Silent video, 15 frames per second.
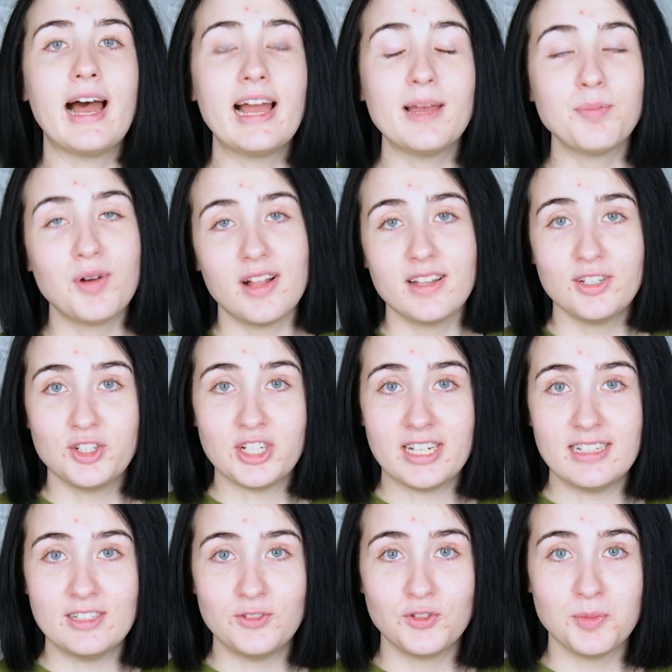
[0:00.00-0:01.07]
I
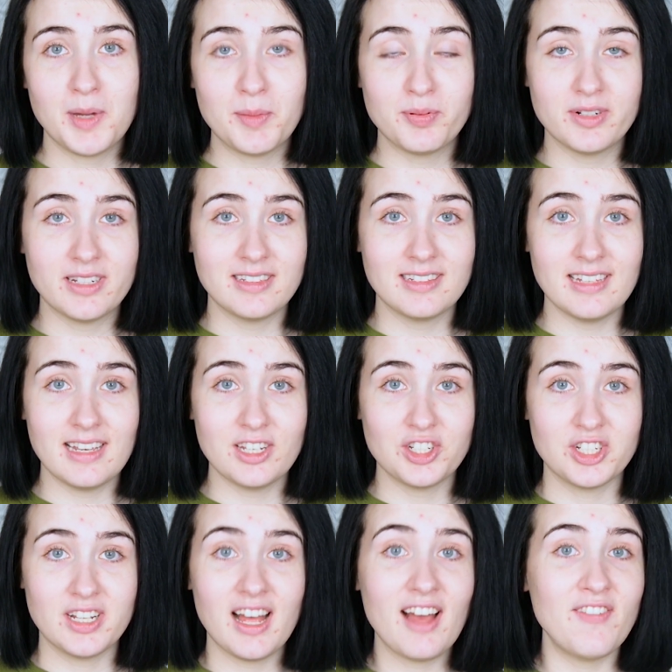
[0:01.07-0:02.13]
apologize for my
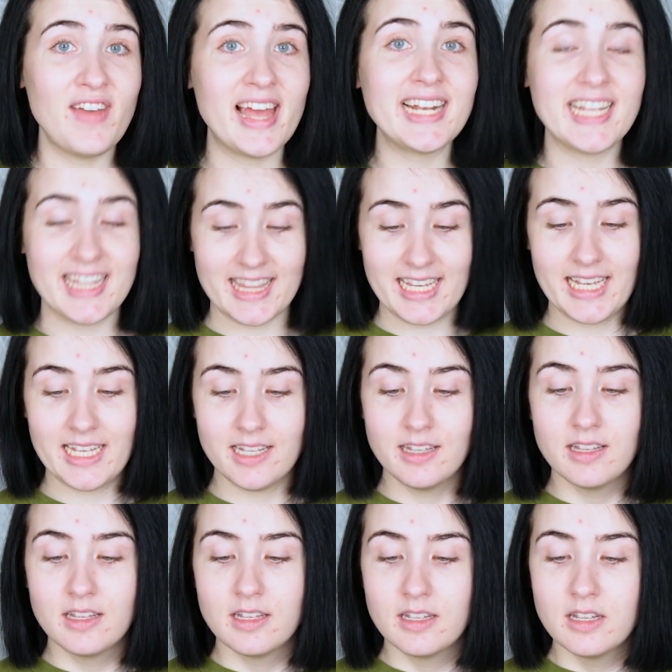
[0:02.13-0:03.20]
pronunciation of anything,
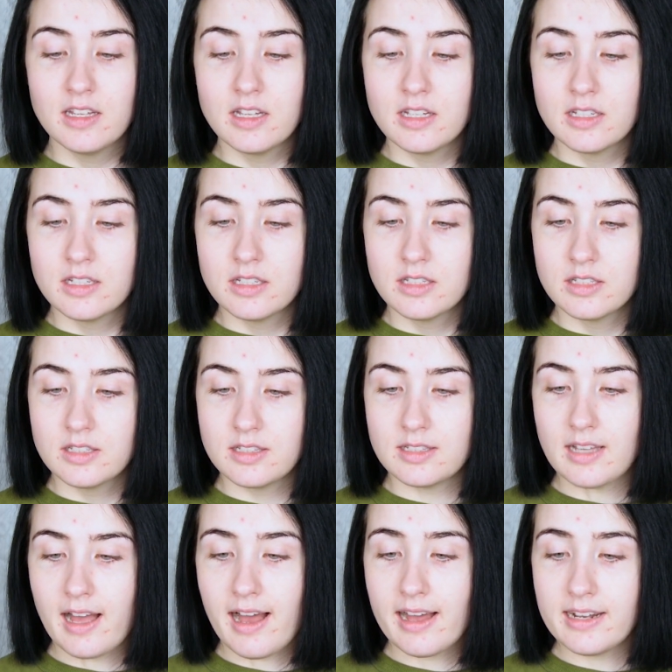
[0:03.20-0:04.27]

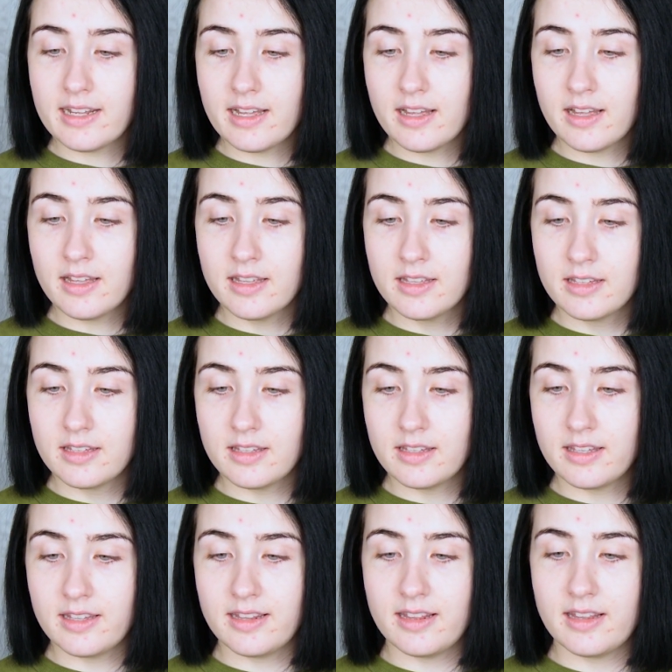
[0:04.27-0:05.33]
Sahada
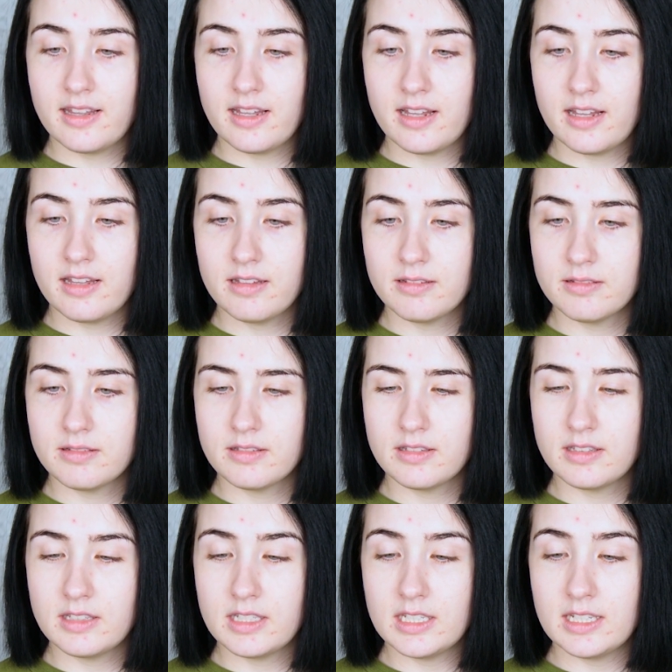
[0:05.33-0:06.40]

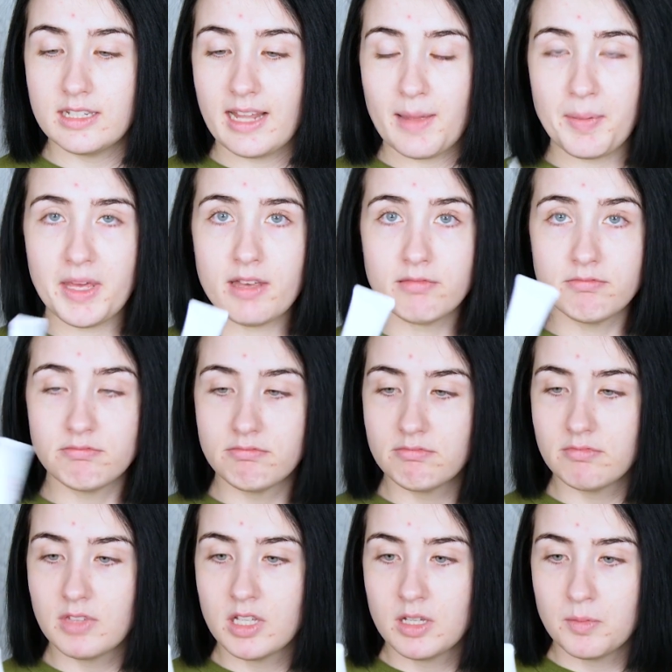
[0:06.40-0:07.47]
Kinebi.
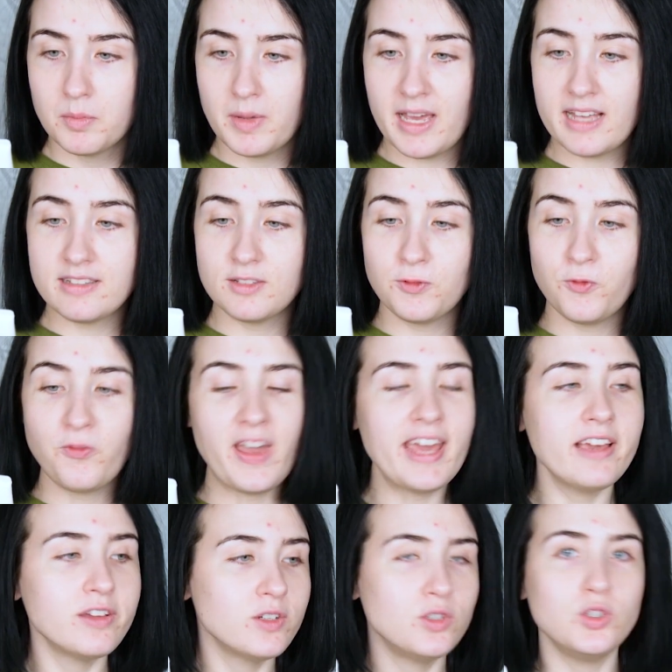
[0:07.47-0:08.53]
It's
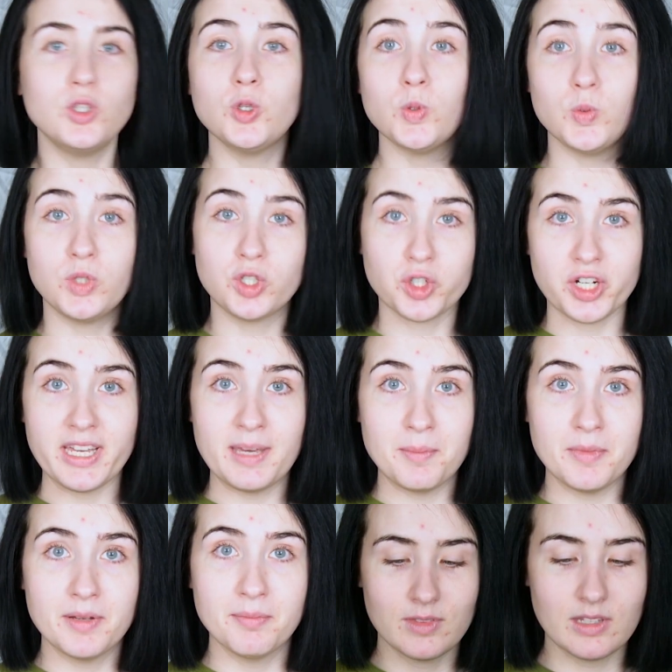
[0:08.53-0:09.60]
fake nude
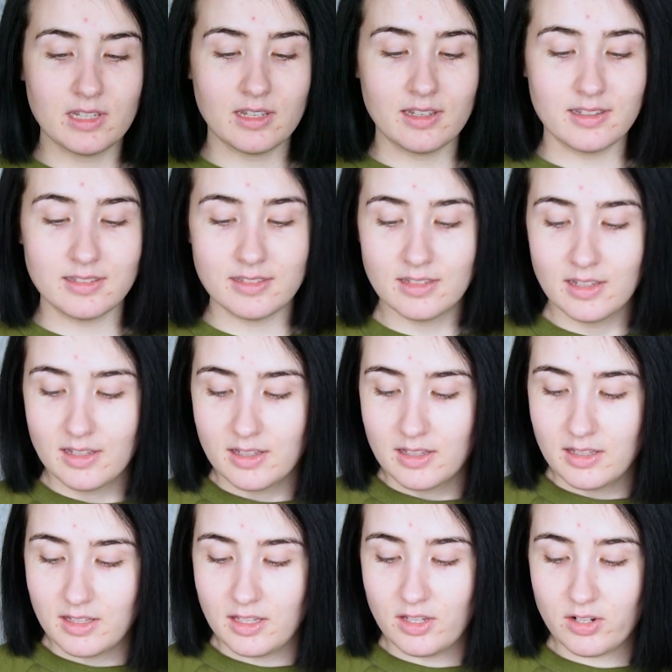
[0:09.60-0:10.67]
cream, because
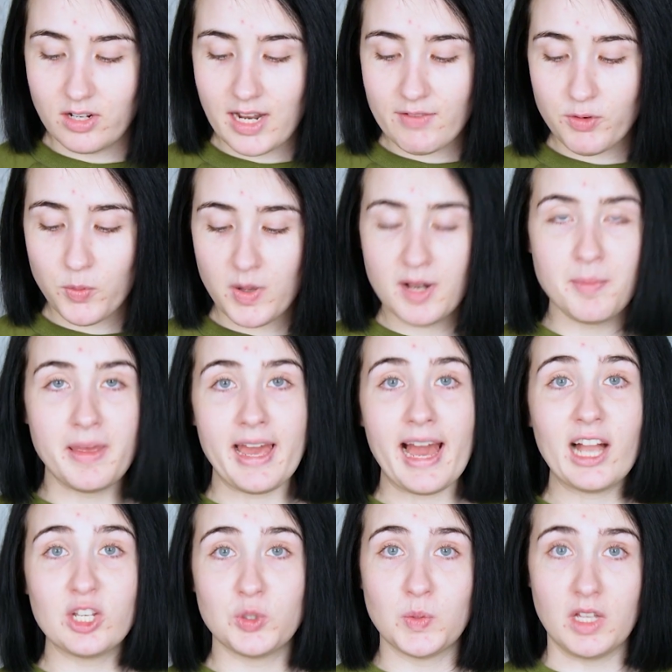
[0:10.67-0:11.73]
you never want to be
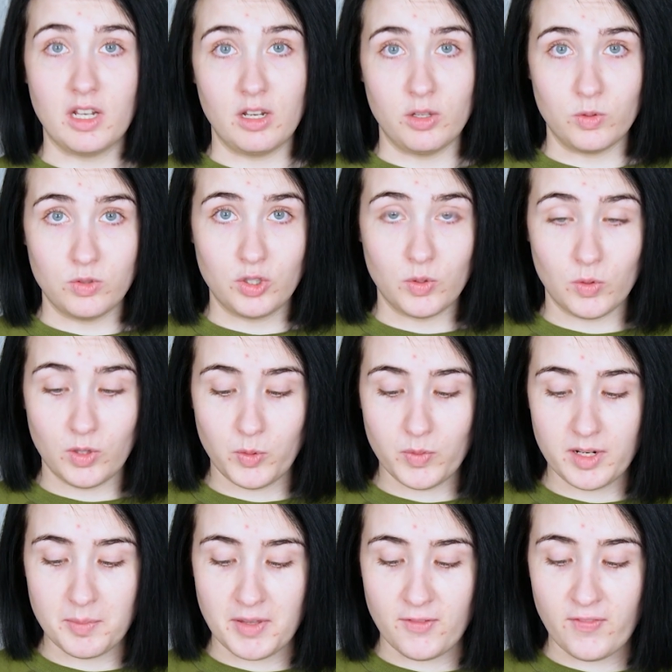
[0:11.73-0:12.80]
actually nude, you only
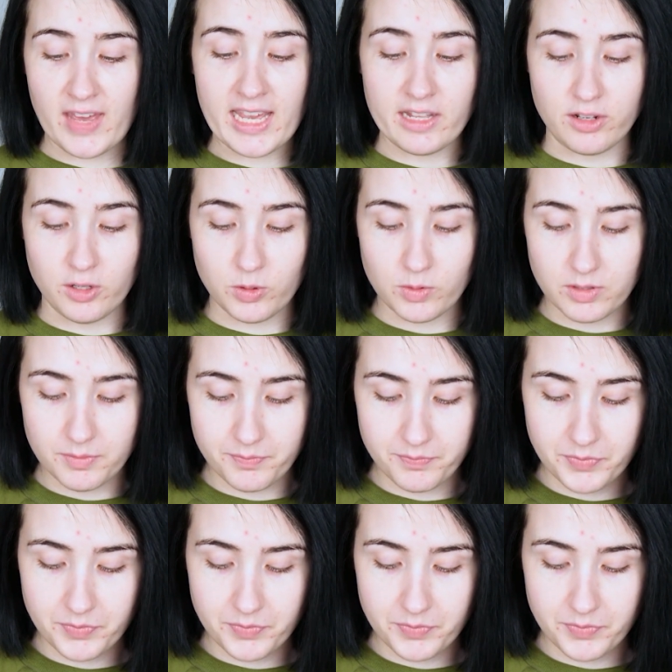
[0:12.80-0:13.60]
want to be fake nude.